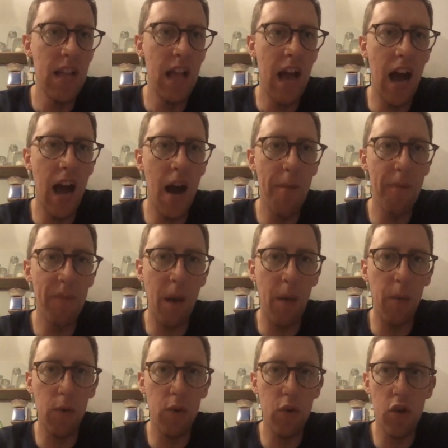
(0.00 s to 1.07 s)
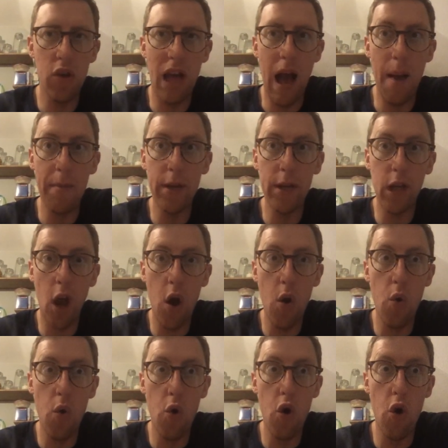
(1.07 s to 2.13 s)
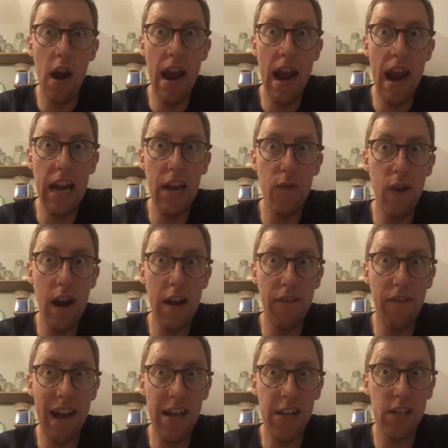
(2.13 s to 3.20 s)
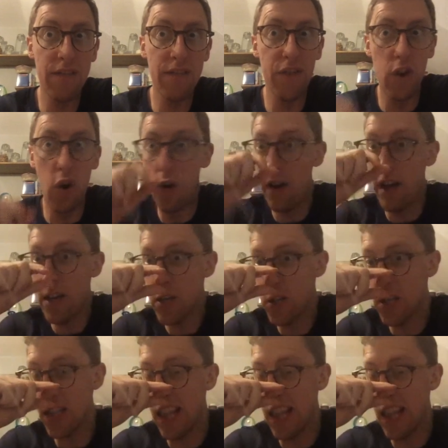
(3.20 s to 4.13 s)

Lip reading: And I'm going to go really, really fast and furious,